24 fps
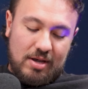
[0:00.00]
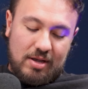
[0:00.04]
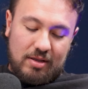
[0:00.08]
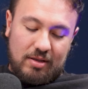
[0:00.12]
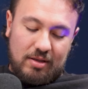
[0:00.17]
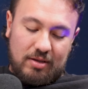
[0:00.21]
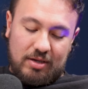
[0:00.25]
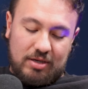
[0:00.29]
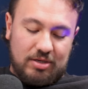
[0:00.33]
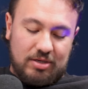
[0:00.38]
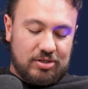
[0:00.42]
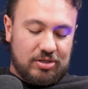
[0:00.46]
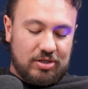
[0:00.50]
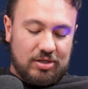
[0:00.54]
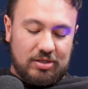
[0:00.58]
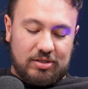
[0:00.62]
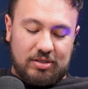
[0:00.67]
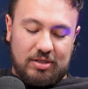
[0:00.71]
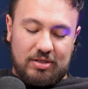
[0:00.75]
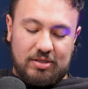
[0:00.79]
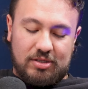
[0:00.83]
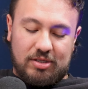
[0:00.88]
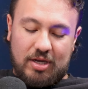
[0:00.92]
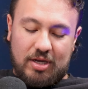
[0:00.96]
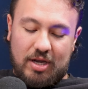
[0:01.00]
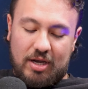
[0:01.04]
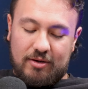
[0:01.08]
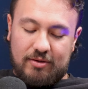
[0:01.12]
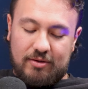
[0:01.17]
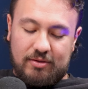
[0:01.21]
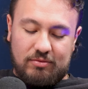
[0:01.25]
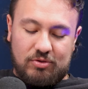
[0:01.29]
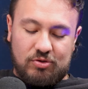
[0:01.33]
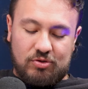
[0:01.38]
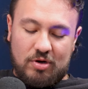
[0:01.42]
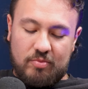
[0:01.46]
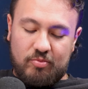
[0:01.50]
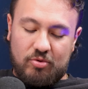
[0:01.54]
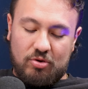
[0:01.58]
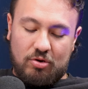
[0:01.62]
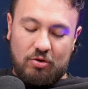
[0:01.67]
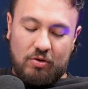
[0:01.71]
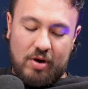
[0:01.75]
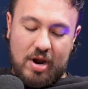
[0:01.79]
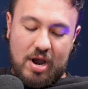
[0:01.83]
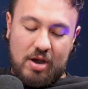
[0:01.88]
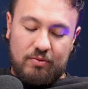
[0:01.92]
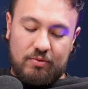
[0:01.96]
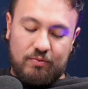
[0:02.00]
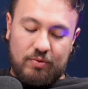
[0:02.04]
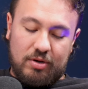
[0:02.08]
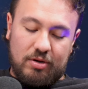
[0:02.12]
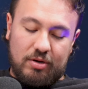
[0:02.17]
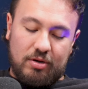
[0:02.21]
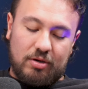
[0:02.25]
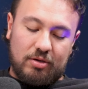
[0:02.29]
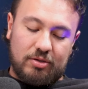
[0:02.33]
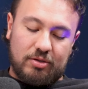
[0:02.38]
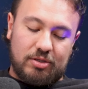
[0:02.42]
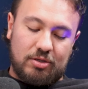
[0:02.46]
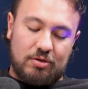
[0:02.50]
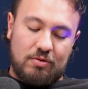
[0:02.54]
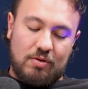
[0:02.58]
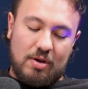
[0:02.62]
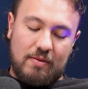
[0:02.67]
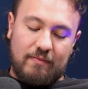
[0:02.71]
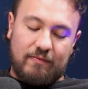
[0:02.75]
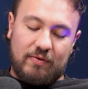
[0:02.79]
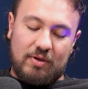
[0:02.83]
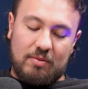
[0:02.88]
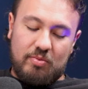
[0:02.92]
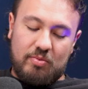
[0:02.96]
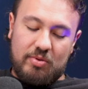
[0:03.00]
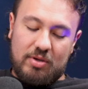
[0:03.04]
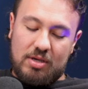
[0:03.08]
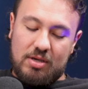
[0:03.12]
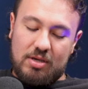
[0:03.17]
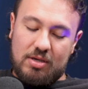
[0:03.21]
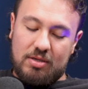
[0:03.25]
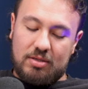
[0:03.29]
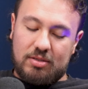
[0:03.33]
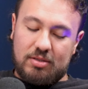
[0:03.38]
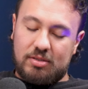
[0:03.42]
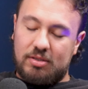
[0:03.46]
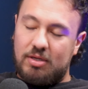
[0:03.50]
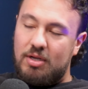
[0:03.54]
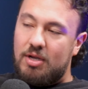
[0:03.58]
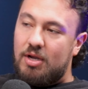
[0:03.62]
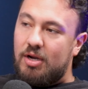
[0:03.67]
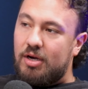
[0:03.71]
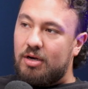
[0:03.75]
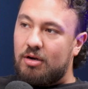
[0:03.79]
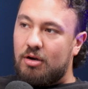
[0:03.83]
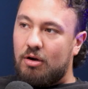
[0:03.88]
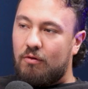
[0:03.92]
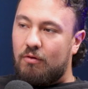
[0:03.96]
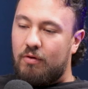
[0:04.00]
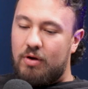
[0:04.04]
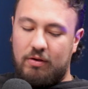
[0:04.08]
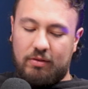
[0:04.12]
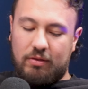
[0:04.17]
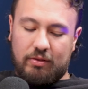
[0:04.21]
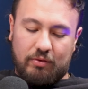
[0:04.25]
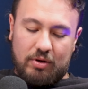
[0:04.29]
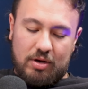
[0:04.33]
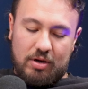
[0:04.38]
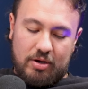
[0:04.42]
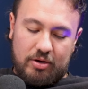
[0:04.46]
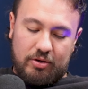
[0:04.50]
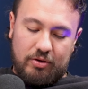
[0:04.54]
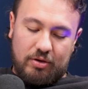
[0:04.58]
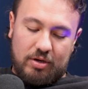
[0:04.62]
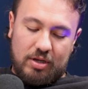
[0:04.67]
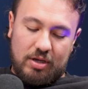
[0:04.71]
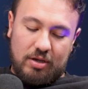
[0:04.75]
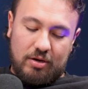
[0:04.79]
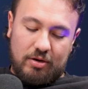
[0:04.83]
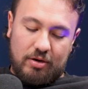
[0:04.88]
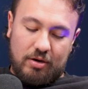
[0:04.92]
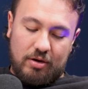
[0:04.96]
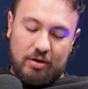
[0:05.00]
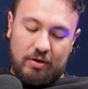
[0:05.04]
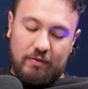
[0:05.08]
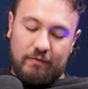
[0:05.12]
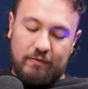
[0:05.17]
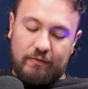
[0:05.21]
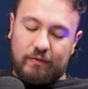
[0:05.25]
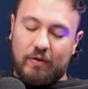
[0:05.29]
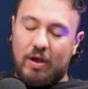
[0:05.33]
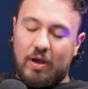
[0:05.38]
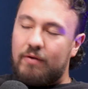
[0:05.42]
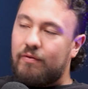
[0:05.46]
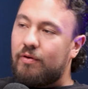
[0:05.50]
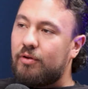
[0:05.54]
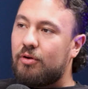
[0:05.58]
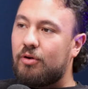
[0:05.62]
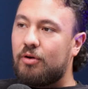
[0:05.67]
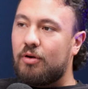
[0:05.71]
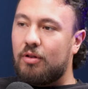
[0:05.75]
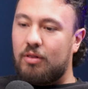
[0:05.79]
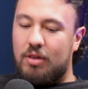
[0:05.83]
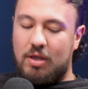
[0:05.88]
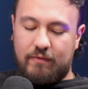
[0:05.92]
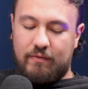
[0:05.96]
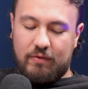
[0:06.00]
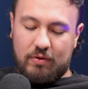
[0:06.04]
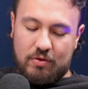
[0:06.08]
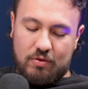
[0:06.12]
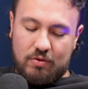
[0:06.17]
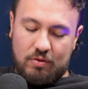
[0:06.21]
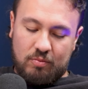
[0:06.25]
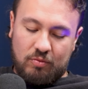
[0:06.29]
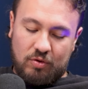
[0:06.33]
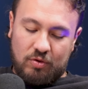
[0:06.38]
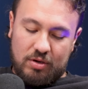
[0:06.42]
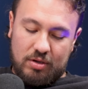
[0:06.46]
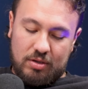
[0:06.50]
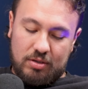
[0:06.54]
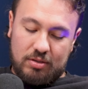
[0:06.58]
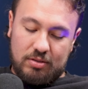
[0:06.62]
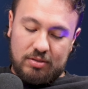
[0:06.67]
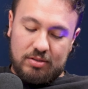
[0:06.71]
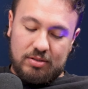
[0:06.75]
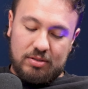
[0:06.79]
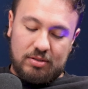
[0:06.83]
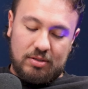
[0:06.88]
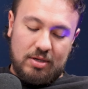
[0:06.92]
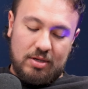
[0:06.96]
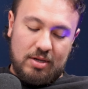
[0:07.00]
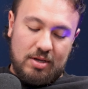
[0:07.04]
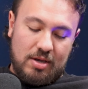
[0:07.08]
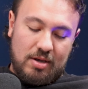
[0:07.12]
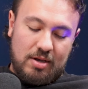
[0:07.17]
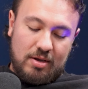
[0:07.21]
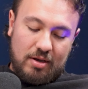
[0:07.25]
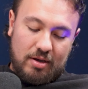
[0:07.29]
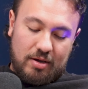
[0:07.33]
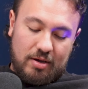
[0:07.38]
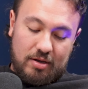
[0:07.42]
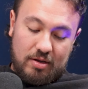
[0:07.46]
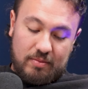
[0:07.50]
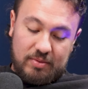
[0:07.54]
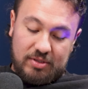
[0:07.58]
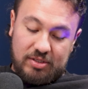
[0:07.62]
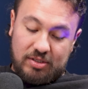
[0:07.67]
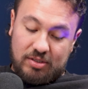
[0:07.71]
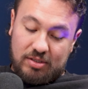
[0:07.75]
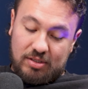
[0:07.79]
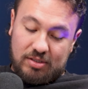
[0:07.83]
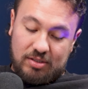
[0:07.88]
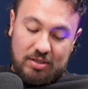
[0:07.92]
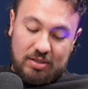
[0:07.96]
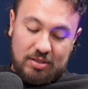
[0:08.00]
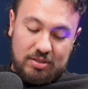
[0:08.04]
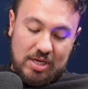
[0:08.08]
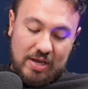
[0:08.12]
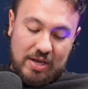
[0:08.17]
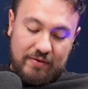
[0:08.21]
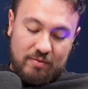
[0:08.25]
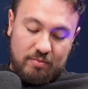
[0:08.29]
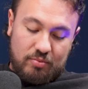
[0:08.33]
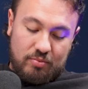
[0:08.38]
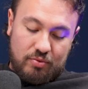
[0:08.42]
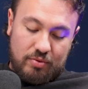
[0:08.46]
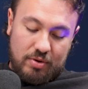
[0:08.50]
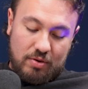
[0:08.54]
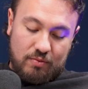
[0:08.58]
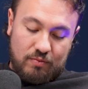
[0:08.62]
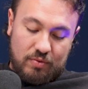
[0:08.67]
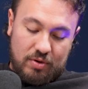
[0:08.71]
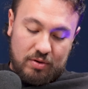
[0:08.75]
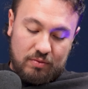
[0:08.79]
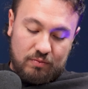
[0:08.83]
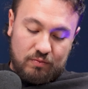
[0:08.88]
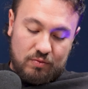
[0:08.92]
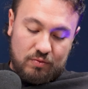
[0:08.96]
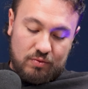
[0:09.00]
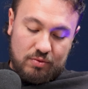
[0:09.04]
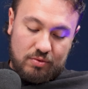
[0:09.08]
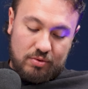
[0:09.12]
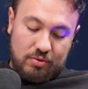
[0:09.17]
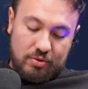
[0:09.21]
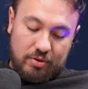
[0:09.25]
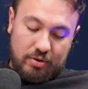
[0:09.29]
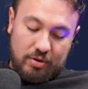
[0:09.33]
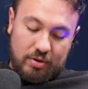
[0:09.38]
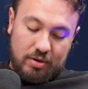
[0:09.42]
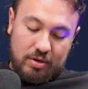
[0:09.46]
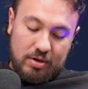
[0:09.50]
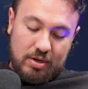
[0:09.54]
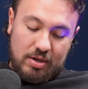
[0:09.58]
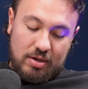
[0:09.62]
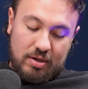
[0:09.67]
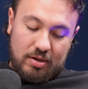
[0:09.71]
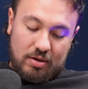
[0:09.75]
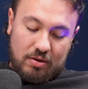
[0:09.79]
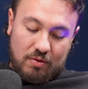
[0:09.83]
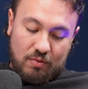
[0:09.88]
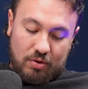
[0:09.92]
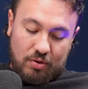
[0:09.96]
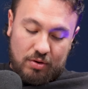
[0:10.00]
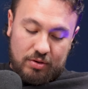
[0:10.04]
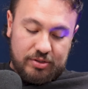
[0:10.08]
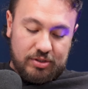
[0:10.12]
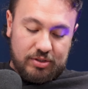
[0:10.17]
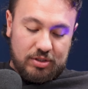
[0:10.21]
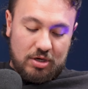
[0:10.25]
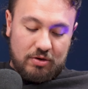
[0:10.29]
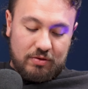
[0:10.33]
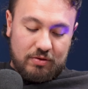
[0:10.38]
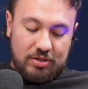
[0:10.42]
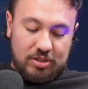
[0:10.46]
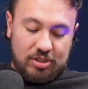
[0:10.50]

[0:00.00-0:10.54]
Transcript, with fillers: He's just insane. Triple crown winner, two MVPs, career 300 hitter, 511 home runs, um, a 67.1 WAR, a World Series